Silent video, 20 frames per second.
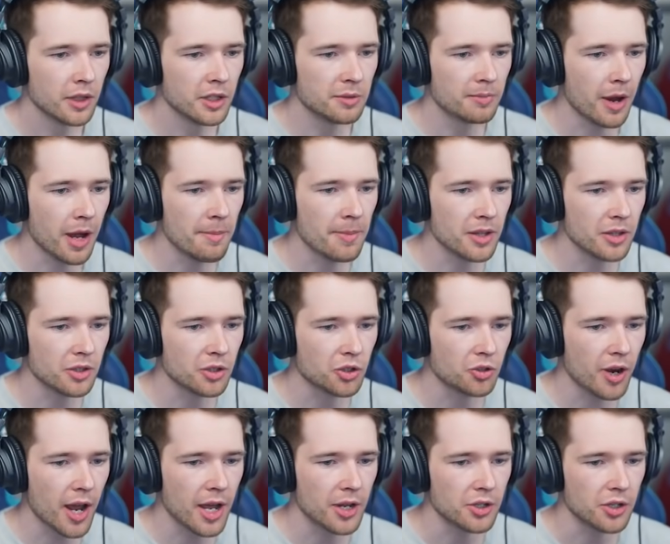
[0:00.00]
This might be the
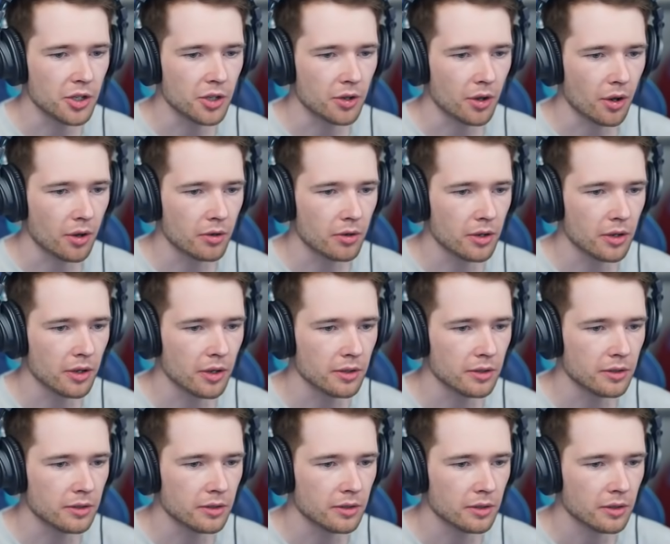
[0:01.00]
strategy, you know, because
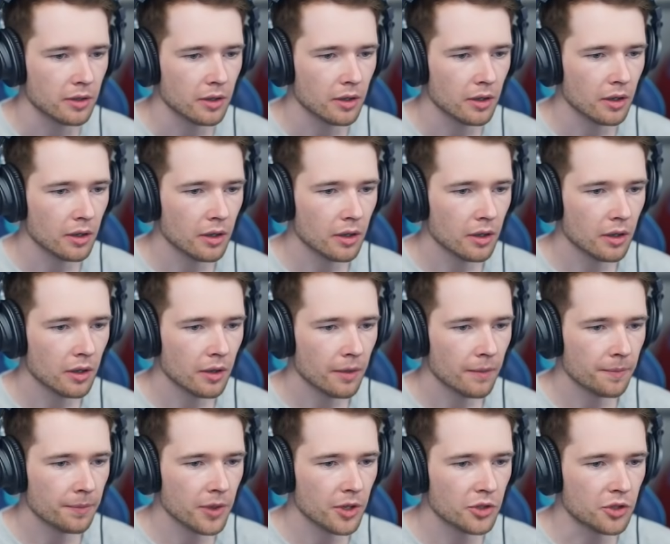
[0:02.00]
the